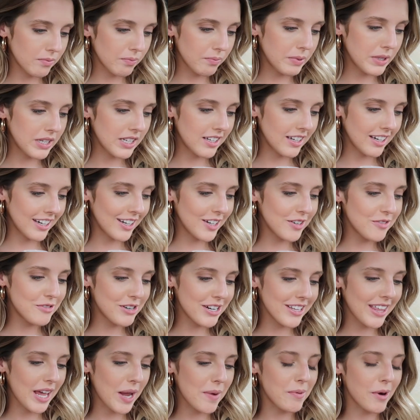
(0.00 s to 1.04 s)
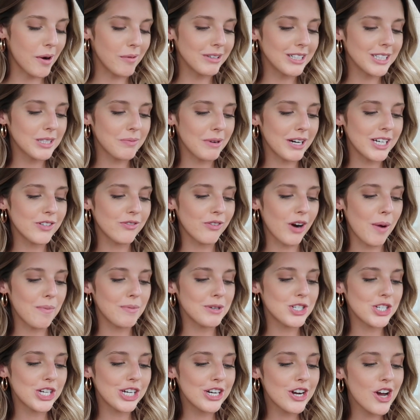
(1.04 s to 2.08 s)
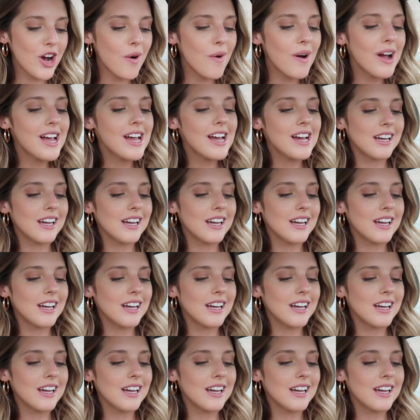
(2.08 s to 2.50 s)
Begin with a pumpkin spice frappuccino.